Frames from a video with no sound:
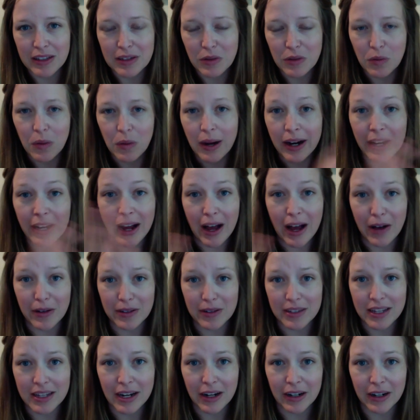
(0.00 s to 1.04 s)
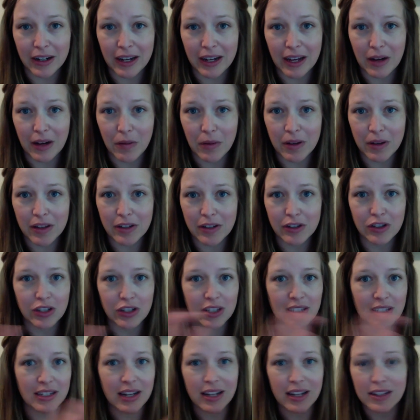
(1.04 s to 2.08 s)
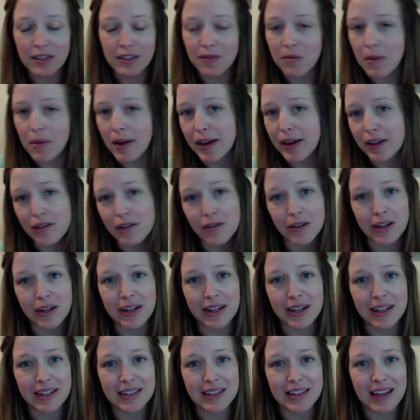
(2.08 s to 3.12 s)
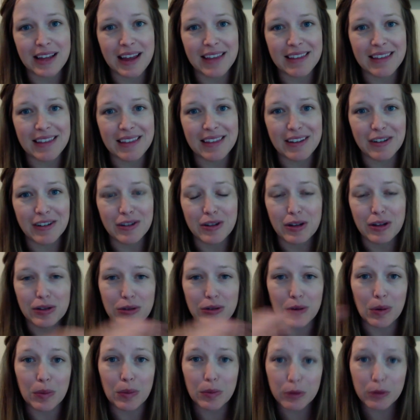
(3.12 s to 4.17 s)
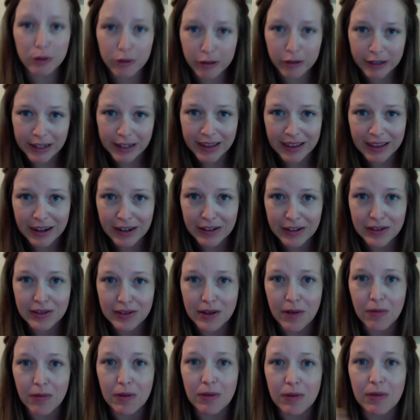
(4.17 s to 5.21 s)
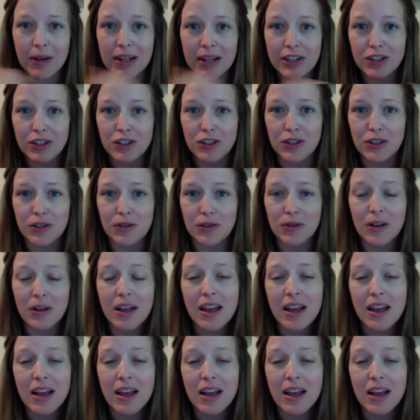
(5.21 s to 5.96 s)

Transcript: It's a warehouse area where there's just tons of wineries, and then there's also a brewery there. So I went to